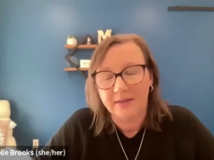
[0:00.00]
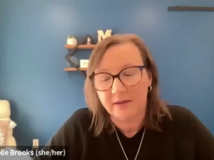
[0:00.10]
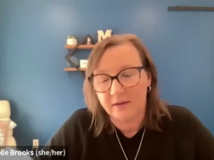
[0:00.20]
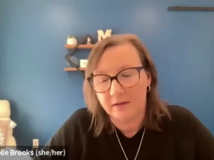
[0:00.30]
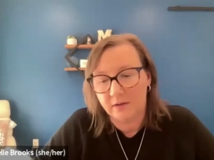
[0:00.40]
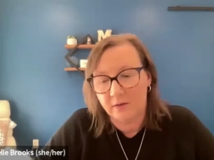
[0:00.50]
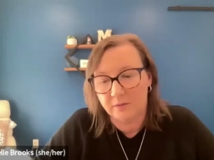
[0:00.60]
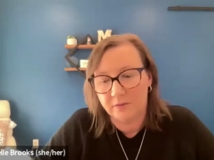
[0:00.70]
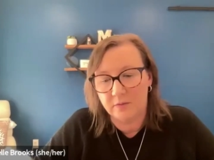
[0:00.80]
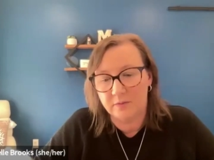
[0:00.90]
Well, I think,
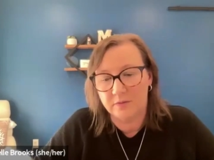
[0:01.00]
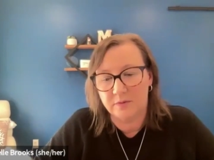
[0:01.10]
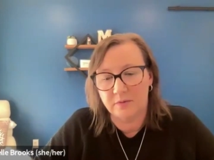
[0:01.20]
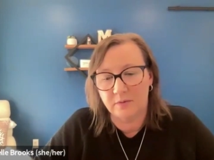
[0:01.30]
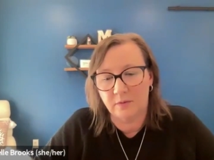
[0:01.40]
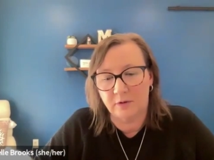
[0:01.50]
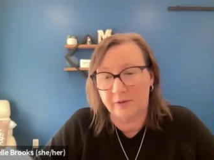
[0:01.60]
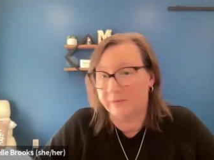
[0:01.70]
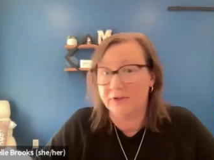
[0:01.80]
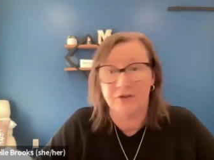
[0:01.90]
those who are
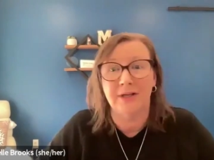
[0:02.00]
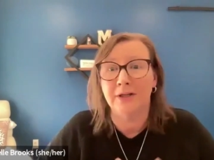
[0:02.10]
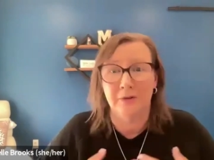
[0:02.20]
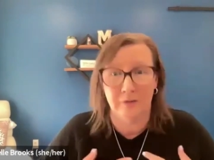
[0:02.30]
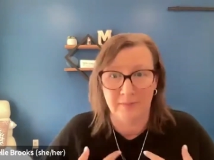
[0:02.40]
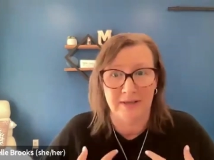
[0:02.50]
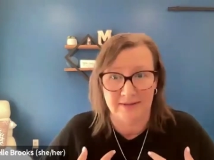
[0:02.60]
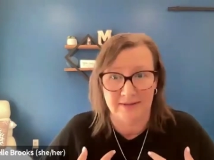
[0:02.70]
privileged, including